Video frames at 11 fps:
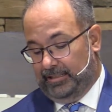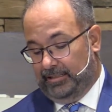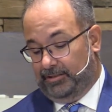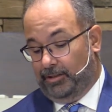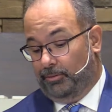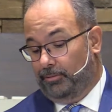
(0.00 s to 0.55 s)

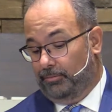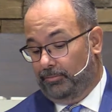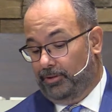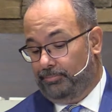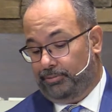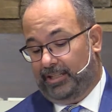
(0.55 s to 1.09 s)
So
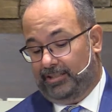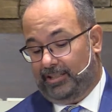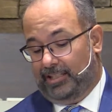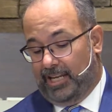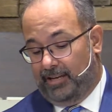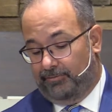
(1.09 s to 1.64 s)
the priest
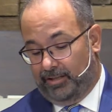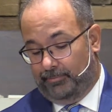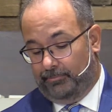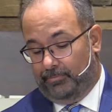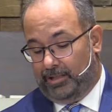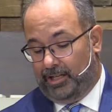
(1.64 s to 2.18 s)
gave
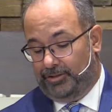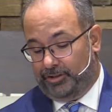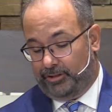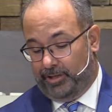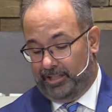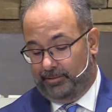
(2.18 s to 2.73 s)
him
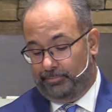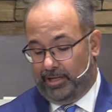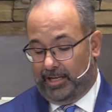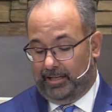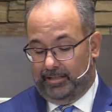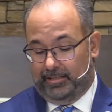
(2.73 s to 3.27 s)
consecrated
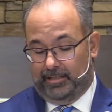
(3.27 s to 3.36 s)
bread,